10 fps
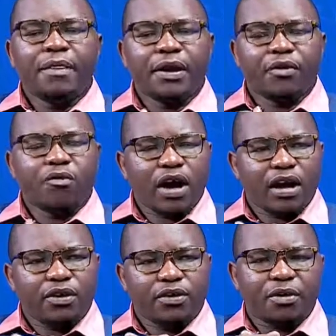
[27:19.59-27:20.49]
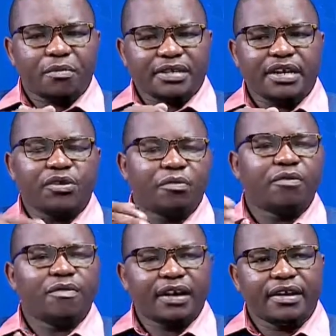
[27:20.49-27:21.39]
the required documents and you
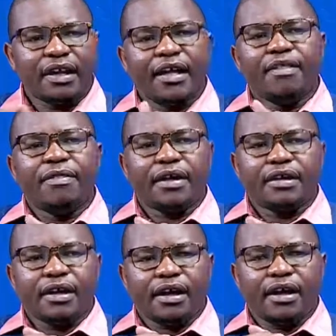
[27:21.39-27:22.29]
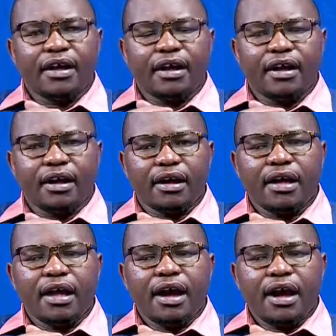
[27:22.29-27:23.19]
provide the